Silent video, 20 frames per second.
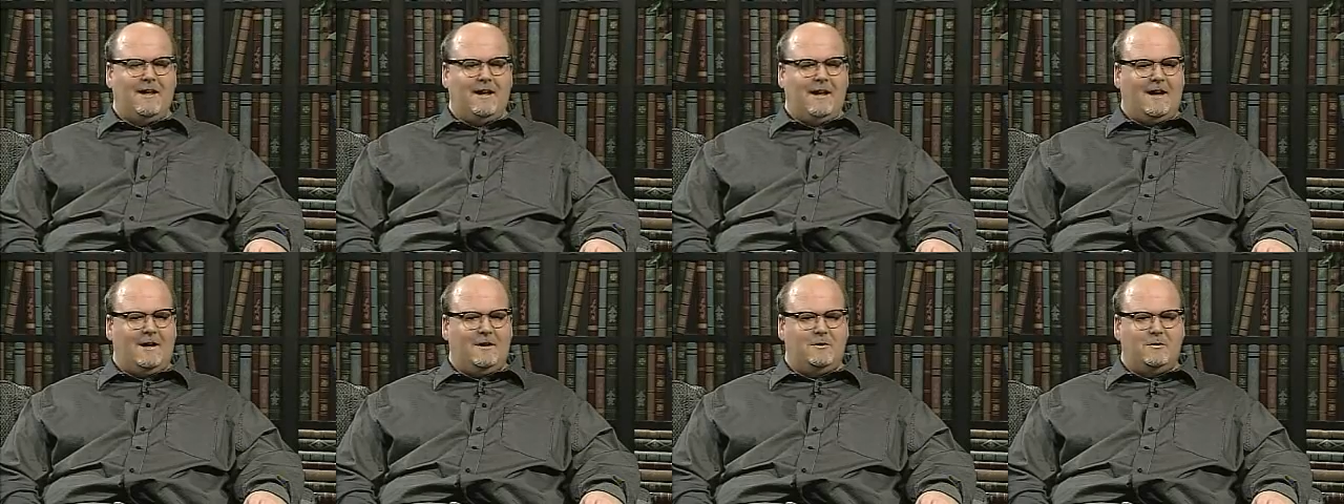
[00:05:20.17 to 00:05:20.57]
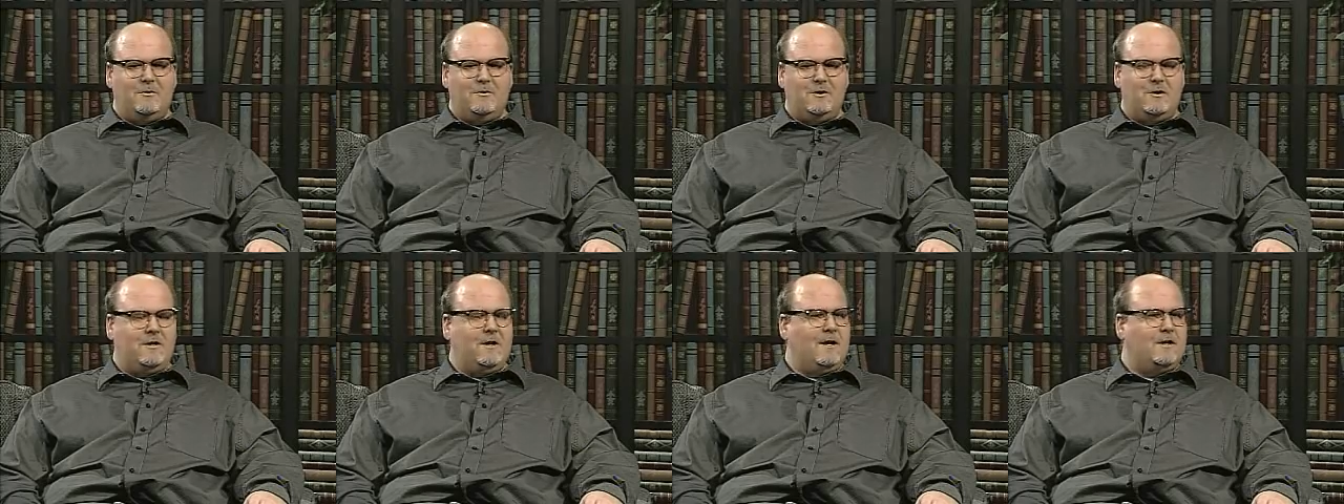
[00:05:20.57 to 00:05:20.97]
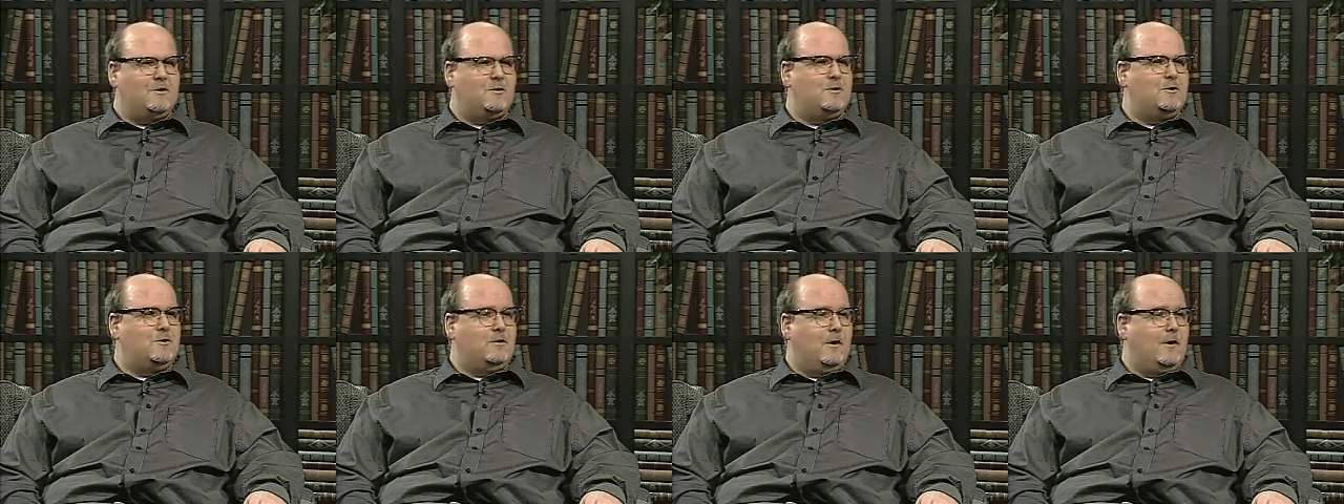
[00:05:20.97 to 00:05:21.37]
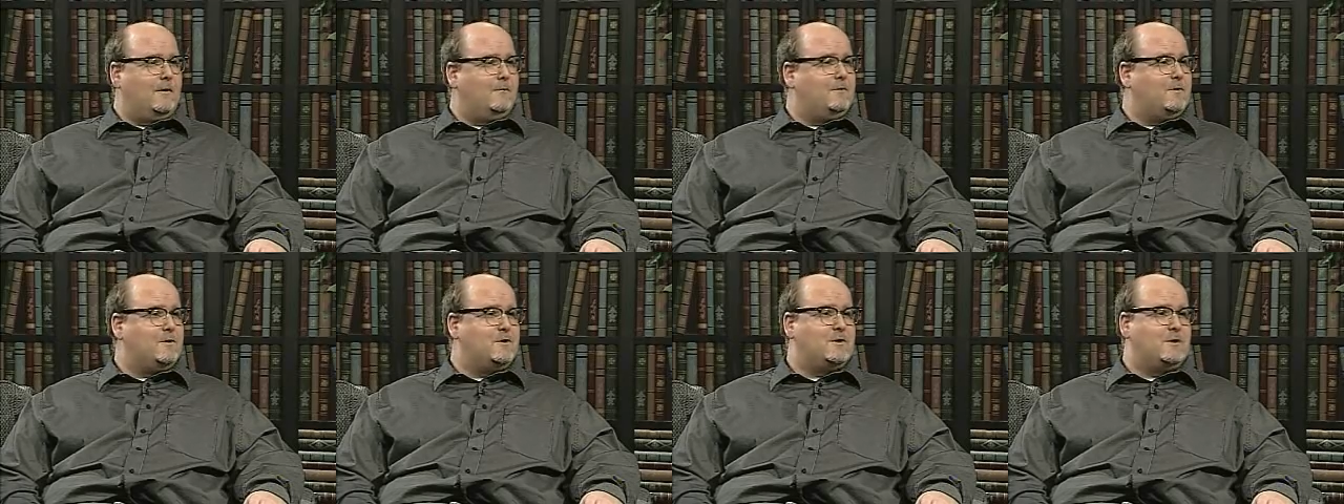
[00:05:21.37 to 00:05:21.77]
Gen Xers
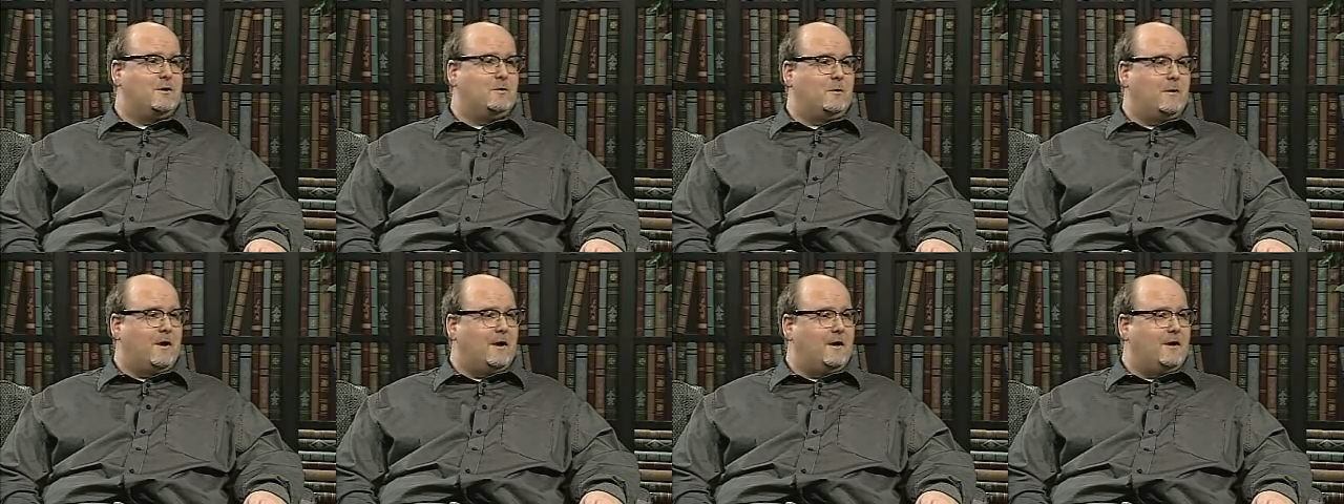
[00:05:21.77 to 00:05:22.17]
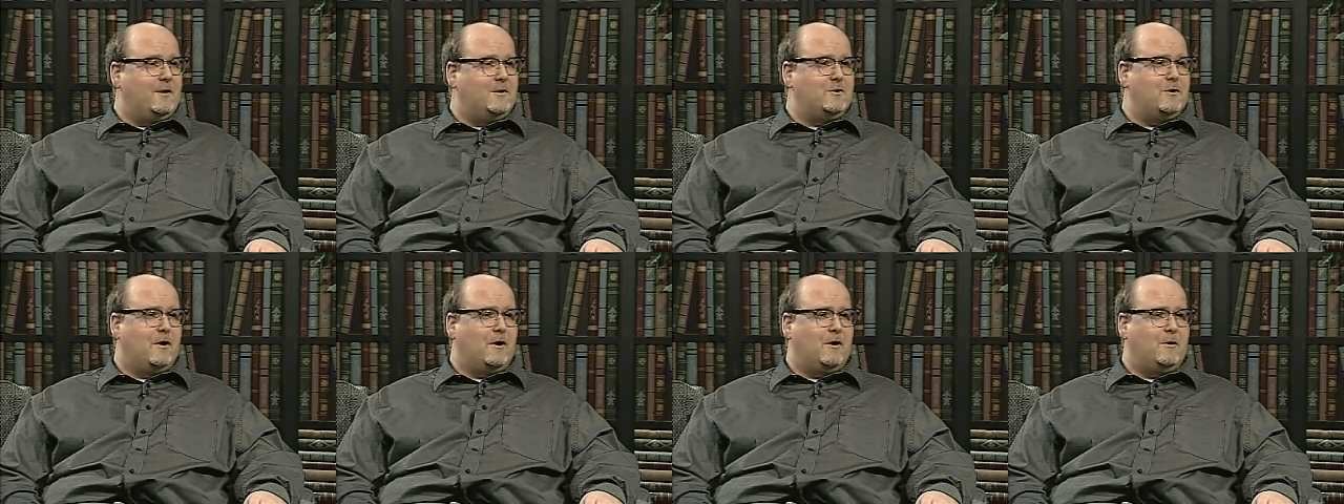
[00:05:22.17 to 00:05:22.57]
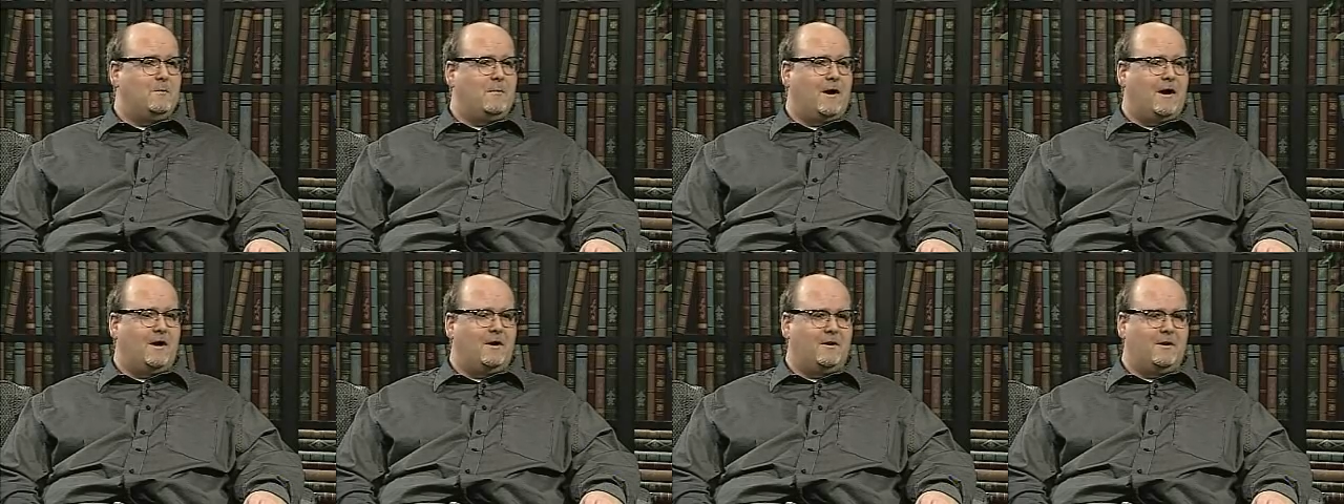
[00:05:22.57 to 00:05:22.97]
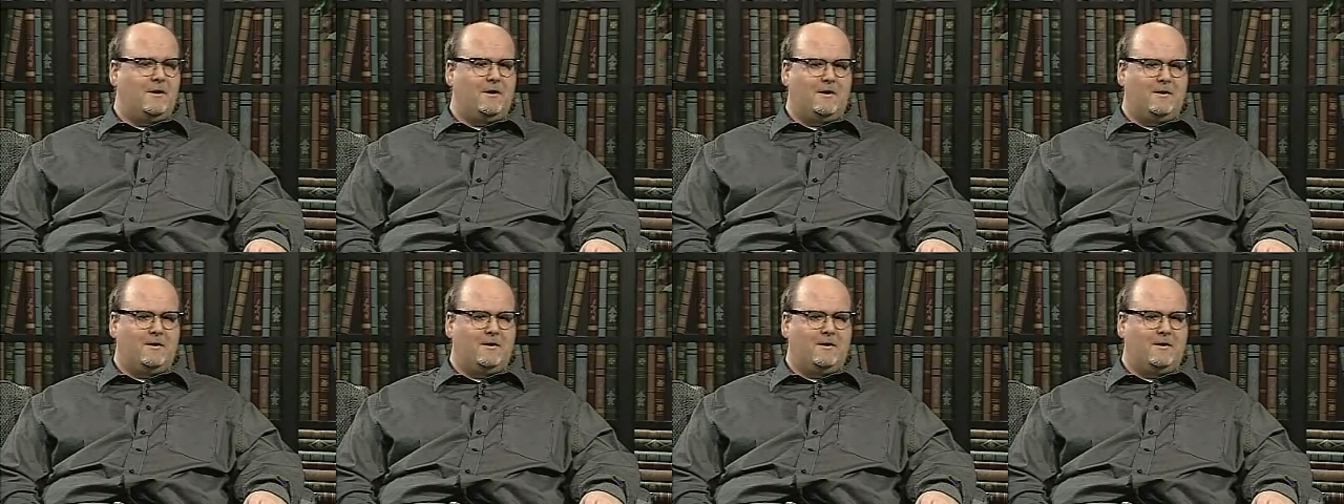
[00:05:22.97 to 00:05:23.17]
love to sit around and talk about,